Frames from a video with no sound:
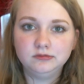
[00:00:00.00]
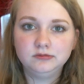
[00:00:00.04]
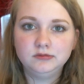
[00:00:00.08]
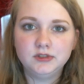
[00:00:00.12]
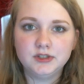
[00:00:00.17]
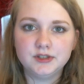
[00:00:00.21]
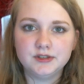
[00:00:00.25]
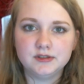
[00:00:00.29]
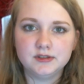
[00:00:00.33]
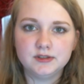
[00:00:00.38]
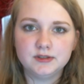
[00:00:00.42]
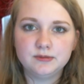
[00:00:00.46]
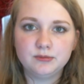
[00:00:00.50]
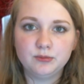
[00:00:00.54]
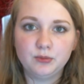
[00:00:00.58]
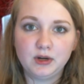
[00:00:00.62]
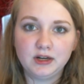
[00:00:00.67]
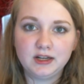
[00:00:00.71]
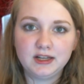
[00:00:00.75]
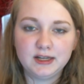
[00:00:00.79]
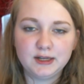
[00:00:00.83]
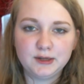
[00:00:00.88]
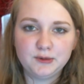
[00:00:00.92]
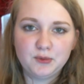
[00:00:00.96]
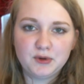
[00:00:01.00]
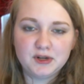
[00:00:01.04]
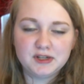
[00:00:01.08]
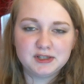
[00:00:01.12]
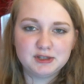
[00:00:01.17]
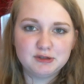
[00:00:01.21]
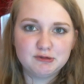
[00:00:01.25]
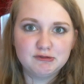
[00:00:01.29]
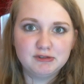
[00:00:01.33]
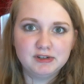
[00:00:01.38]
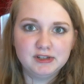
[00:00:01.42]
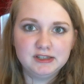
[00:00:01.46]
because what kid wants
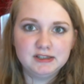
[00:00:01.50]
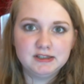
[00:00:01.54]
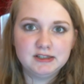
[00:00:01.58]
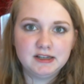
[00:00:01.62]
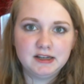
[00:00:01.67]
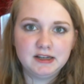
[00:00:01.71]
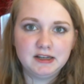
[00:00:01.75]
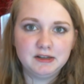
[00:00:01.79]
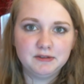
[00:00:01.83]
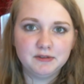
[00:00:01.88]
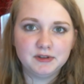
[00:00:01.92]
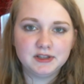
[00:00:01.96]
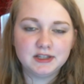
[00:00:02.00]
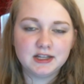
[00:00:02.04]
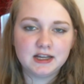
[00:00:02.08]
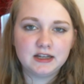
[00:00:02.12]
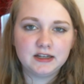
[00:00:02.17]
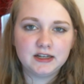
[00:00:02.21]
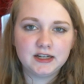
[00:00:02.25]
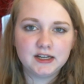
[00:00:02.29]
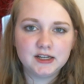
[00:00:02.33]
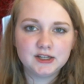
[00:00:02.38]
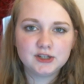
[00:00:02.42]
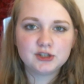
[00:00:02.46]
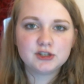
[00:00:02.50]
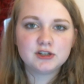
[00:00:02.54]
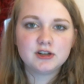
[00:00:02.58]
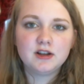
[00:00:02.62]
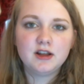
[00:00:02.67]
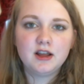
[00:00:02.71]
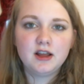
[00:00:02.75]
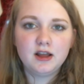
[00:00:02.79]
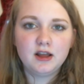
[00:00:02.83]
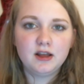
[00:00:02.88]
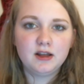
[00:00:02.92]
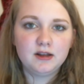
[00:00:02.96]
to really save at that age?
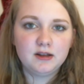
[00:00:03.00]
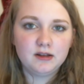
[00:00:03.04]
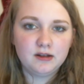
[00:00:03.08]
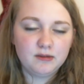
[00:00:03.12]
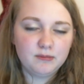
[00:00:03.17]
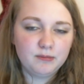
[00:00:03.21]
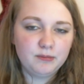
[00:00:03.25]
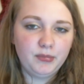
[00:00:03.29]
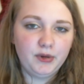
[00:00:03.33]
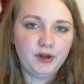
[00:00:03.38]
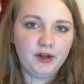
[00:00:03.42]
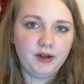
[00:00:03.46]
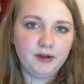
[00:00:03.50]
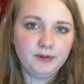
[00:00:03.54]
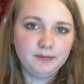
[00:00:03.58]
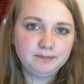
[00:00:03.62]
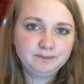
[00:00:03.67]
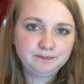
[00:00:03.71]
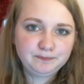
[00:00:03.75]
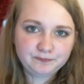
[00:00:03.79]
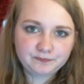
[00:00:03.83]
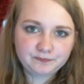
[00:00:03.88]
But